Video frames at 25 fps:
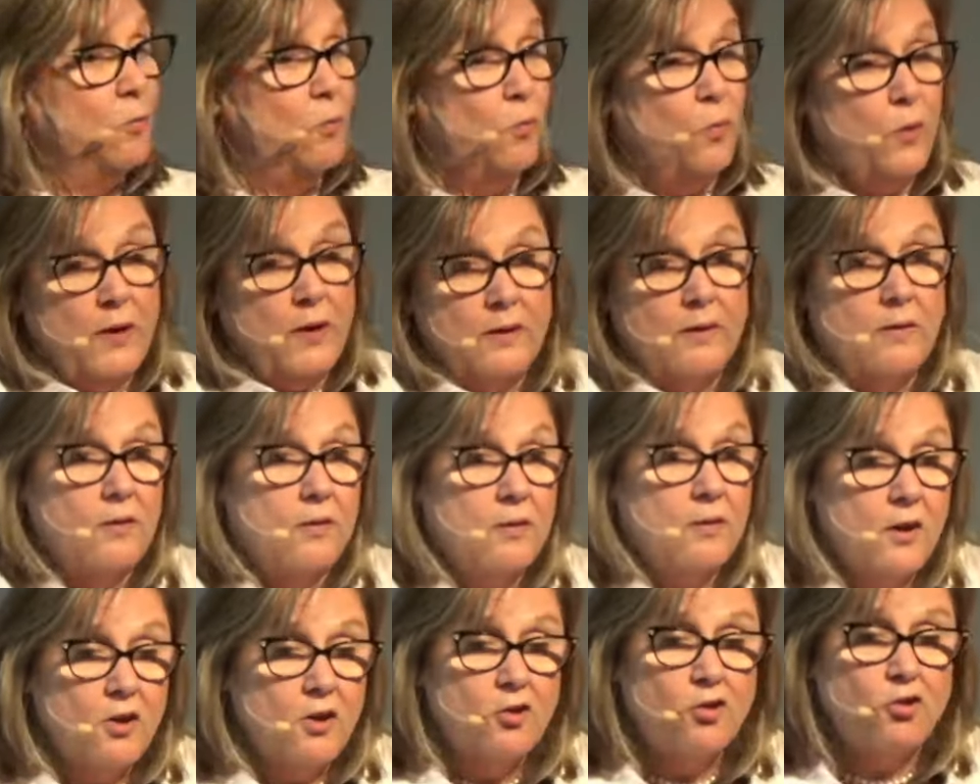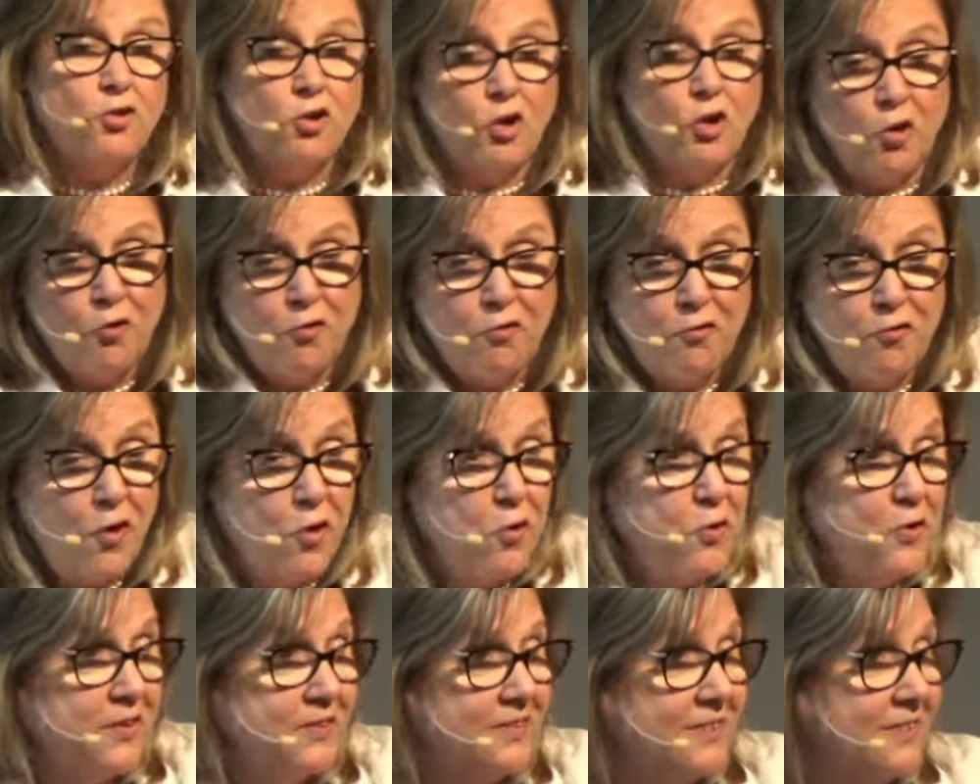we're so
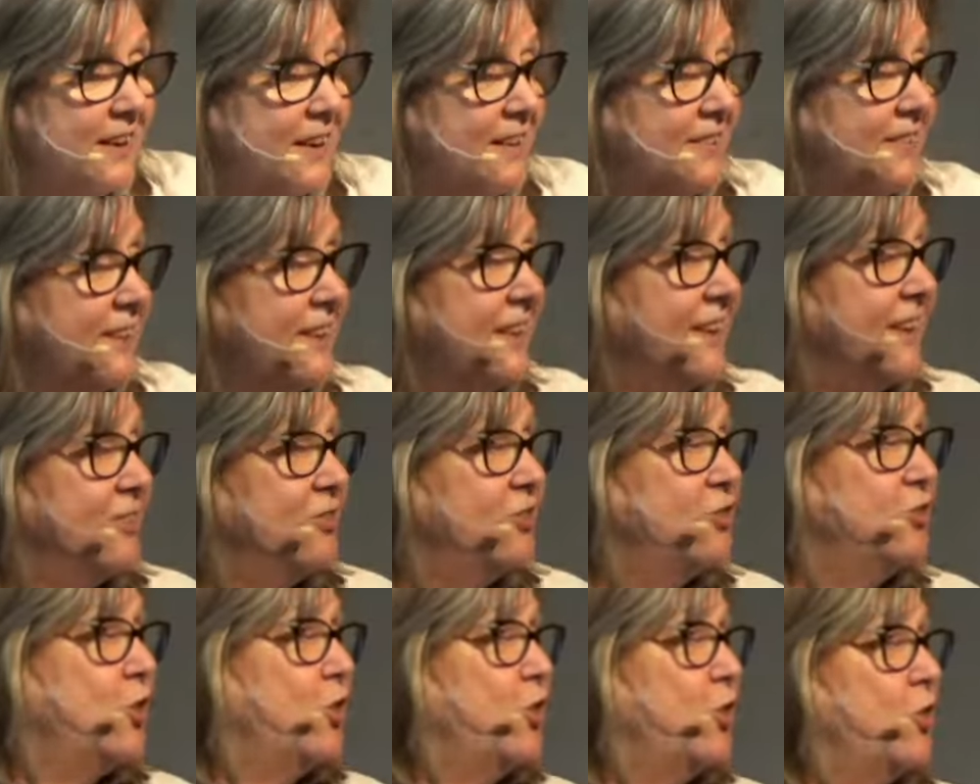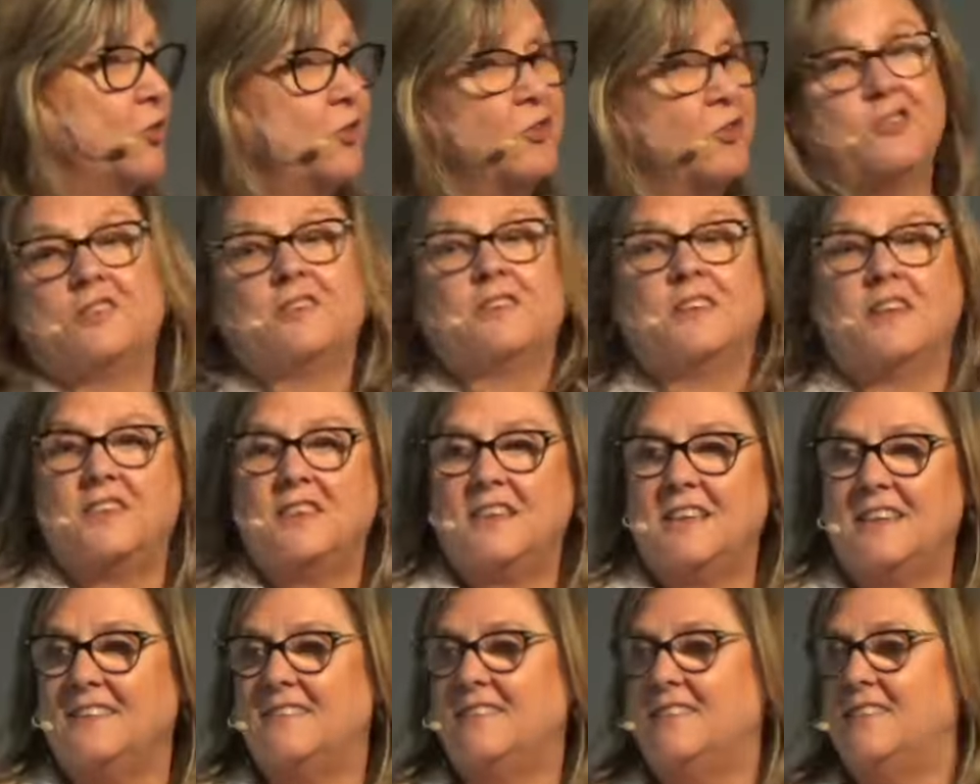focused on the externals and the
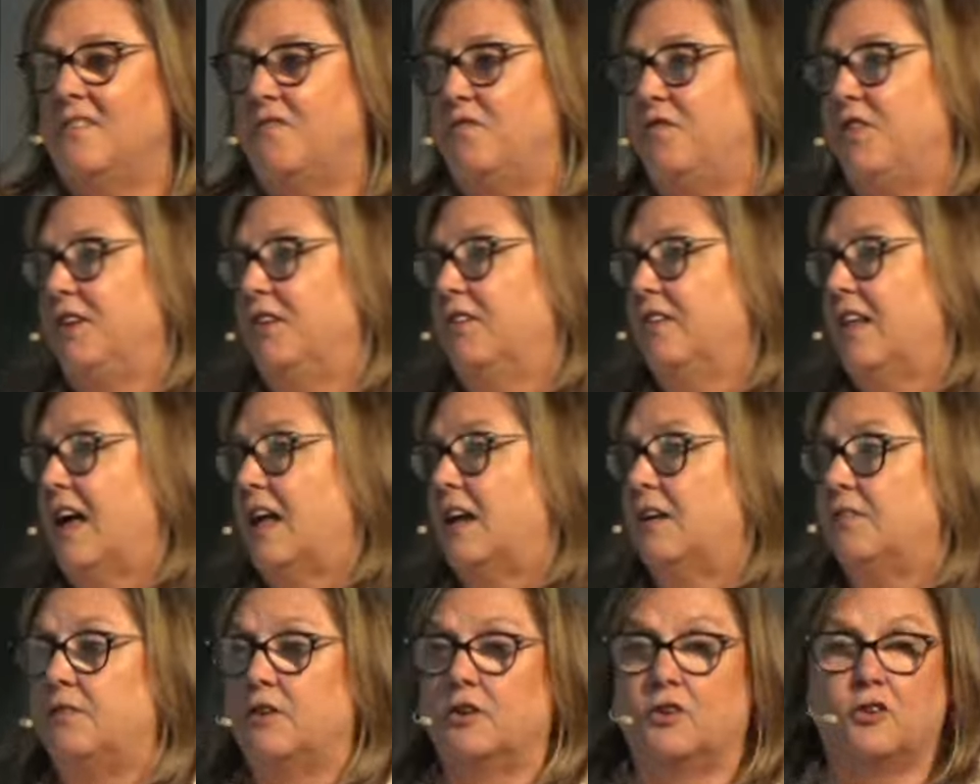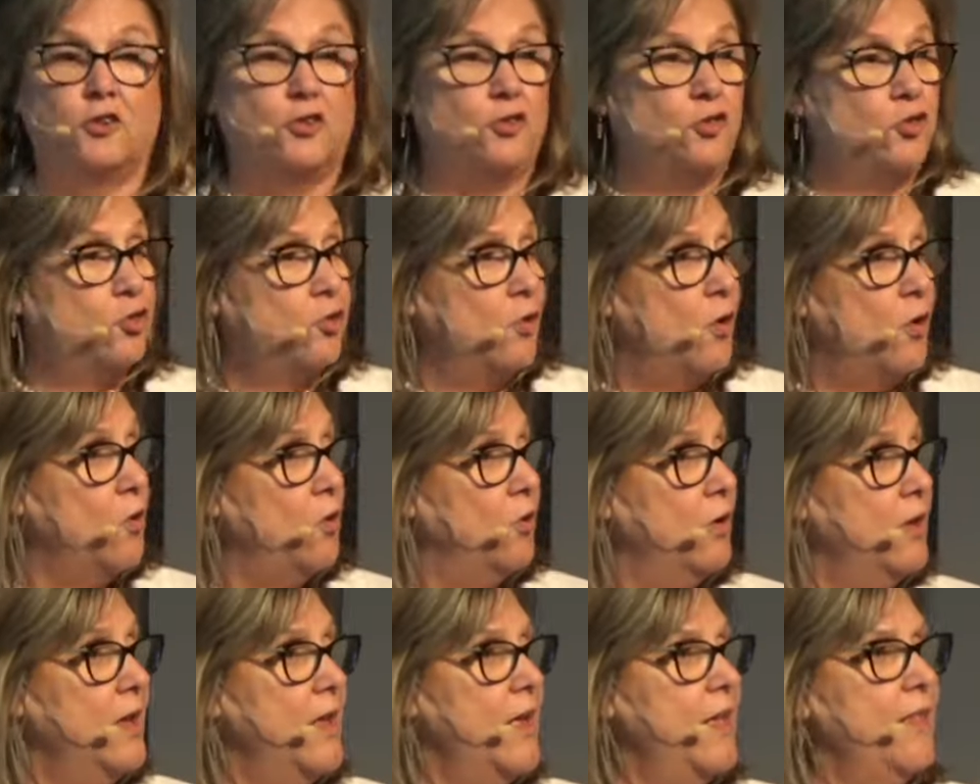things that feel out of our
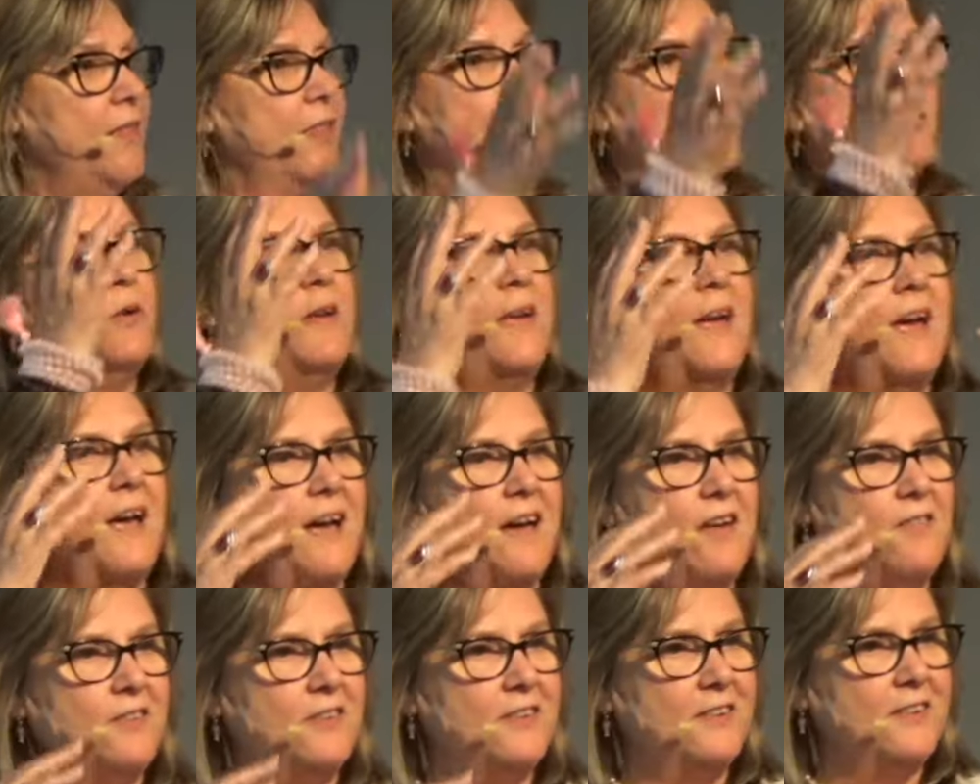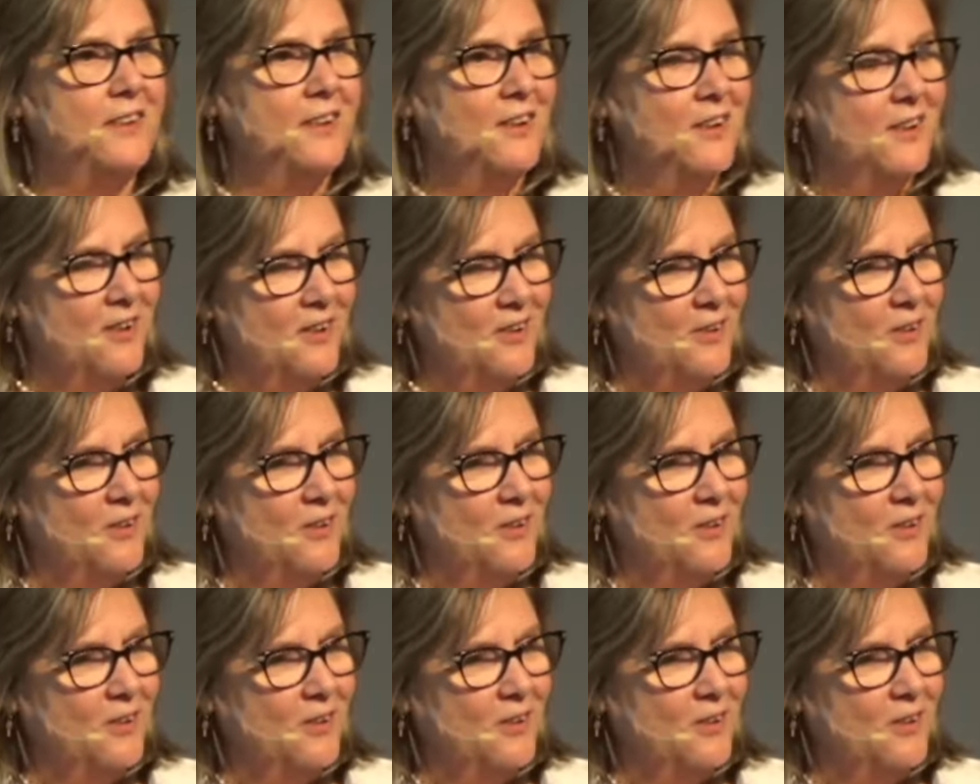control that we haven't.